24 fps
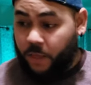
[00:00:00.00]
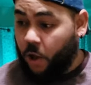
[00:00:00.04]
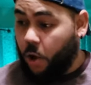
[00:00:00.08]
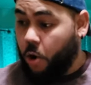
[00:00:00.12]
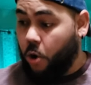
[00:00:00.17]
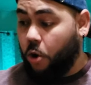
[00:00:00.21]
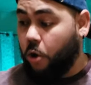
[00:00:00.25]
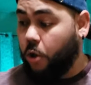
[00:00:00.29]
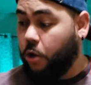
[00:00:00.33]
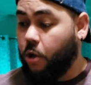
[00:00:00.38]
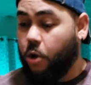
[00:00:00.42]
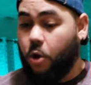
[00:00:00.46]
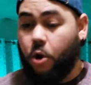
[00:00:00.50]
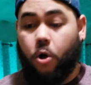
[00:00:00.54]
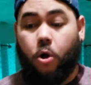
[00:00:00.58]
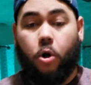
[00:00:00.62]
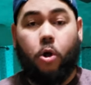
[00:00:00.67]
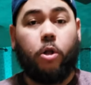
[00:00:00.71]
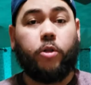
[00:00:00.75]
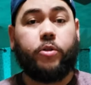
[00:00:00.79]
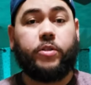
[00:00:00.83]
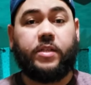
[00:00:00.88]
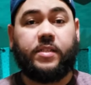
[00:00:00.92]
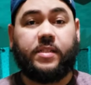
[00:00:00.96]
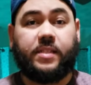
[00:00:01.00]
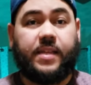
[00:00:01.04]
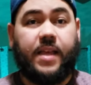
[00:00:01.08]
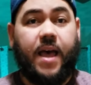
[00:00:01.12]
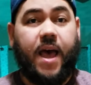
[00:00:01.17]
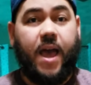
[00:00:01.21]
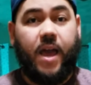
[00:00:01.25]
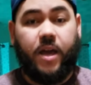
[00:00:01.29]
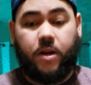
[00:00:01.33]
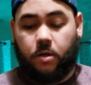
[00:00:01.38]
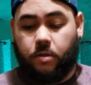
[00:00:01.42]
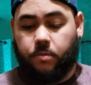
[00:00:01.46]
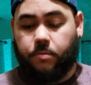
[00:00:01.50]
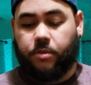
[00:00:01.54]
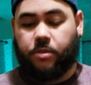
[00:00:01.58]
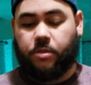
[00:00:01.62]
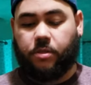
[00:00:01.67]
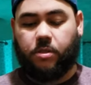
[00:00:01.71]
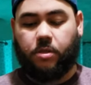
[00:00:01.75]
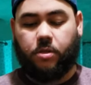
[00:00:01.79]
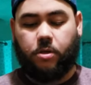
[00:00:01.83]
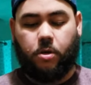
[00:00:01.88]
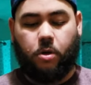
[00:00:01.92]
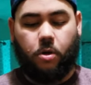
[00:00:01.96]
All, all, all these
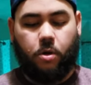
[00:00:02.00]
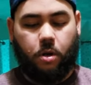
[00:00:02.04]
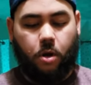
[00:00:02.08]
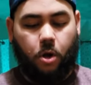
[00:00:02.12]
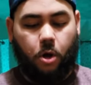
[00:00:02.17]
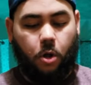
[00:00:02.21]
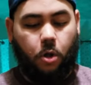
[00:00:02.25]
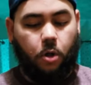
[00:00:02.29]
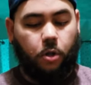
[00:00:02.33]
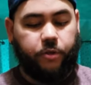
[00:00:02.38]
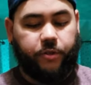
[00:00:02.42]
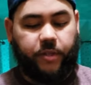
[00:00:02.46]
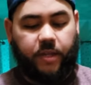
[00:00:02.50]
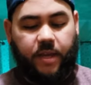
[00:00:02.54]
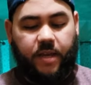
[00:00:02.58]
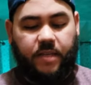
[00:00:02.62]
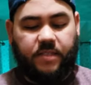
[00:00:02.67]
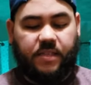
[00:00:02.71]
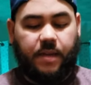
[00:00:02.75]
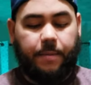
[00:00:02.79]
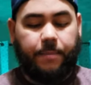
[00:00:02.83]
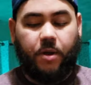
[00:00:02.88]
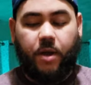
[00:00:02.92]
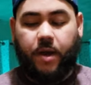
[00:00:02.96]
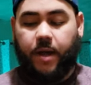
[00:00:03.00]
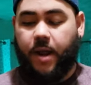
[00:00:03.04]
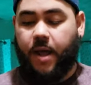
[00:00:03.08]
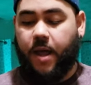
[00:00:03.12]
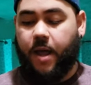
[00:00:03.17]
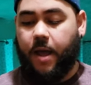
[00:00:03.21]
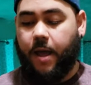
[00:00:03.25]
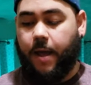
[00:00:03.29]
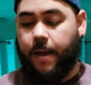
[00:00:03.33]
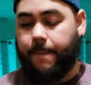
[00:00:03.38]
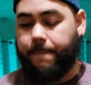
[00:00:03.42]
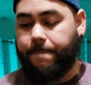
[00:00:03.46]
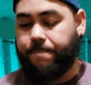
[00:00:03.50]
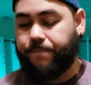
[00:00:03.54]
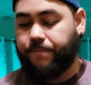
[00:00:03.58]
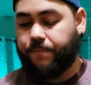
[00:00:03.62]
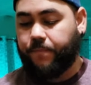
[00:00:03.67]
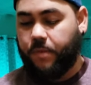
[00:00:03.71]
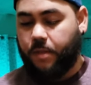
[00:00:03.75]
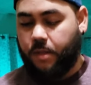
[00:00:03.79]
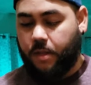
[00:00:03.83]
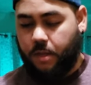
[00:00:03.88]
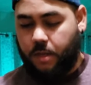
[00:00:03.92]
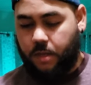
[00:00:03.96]
items all this i'm gonna
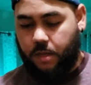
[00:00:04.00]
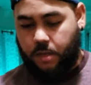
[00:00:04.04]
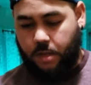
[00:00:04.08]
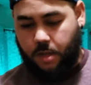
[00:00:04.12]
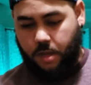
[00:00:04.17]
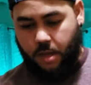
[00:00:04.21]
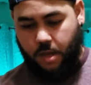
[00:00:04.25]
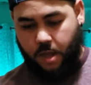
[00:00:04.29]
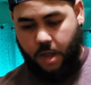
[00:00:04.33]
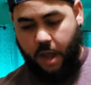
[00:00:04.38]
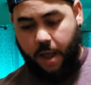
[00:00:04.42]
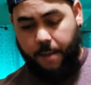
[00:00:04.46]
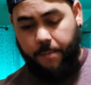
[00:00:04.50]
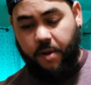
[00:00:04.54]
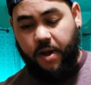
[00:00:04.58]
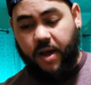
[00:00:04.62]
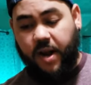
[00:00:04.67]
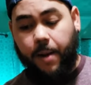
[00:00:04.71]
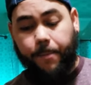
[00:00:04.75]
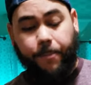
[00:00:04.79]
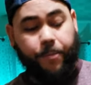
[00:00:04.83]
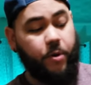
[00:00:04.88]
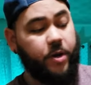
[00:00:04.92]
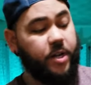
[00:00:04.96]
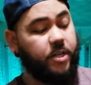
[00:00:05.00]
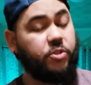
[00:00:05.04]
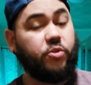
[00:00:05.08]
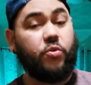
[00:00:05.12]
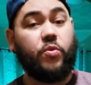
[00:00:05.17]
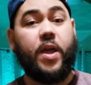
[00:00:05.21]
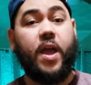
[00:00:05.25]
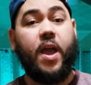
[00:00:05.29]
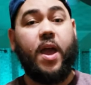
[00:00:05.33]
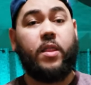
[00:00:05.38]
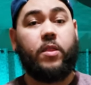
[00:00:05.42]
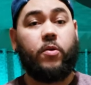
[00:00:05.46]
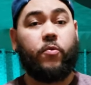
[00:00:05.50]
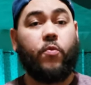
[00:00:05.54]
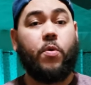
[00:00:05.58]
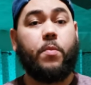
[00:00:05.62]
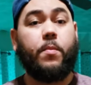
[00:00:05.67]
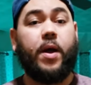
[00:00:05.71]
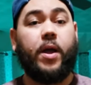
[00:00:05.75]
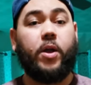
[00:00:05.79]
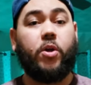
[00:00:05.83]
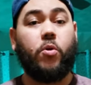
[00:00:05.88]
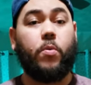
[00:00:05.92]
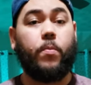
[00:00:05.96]
i'm gonna put it together with
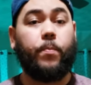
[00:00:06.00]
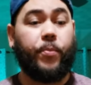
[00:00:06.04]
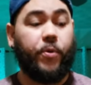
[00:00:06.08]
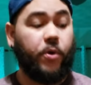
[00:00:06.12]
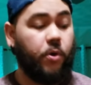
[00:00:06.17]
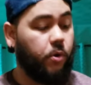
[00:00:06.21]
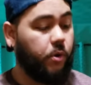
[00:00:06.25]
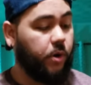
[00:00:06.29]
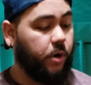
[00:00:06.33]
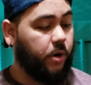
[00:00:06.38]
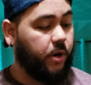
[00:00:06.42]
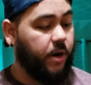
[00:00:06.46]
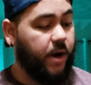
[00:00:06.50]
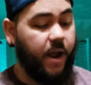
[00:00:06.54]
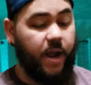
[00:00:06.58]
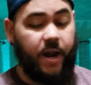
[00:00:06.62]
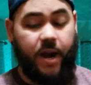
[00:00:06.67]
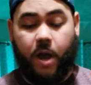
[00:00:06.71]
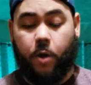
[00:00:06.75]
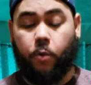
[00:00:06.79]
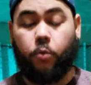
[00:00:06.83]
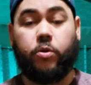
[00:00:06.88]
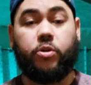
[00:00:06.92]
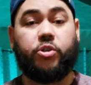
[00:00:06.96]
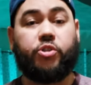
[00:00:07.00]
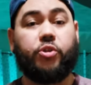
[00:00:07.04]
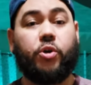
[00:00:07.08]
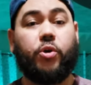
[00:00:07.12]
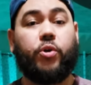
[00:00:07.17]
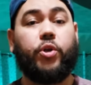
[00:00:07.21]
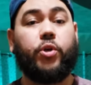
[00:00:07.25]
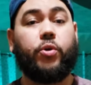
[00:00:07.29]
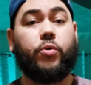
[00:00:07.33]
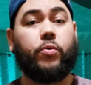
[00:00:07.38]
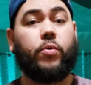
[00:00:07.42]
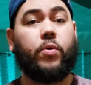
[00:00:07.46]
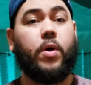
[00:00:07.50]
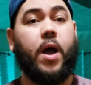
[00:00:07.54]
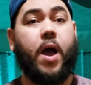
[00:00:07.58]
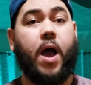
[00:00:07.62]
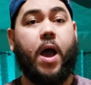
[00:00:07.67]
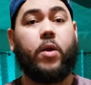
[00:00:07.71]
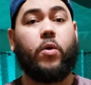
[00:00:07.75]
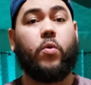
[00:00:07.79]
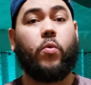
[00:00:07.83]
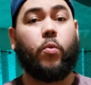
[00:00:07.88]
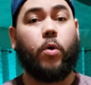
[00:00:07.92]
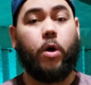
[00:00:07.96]
my computer and i will show you
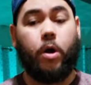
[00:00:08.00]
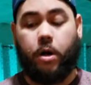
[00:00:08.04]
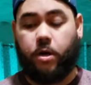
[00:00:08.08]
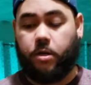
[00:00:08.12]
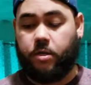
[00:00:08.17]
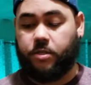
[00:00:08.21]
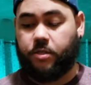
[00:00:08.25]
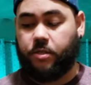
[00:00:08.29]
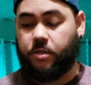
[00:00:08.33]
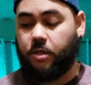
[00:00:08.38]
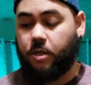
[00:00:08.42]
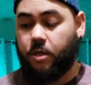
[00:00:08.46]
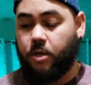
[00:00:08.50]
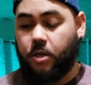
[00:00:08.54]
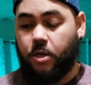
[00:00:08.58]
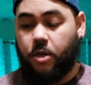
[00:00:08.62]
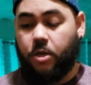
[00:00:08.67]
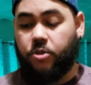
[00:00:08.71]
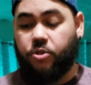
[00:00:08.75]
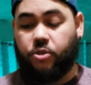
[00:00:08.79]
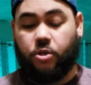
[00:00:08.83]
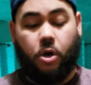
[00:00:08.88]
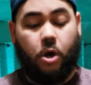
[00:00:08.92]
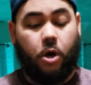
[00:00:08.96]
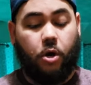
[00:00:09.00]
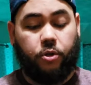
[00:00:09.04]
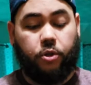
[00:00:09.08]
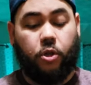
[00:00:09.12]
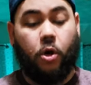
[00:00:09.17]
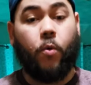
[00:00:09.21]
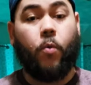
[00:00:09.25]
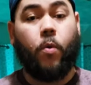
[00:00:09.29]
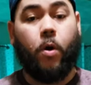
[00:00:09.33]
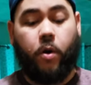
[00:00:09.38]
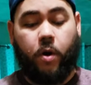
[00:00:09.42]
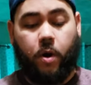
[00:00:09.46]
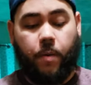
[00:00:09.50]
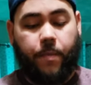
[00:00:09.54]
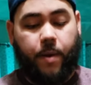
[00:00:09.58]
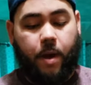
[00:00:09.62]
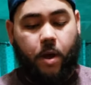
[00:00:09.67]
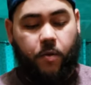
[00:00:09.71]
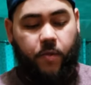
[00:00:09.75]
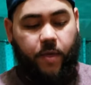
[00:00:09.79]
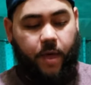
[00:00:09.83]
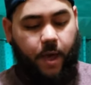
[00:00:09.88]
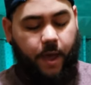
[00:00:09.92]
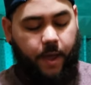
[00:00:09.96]
how it works so don't worry
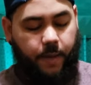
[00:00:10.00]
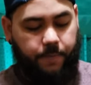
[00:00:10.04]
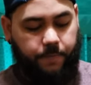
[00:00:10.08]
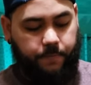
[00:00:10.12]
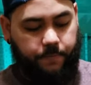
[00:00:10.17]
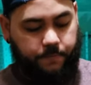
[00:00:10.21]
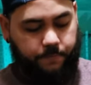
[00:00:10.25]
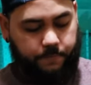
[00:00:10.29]
about that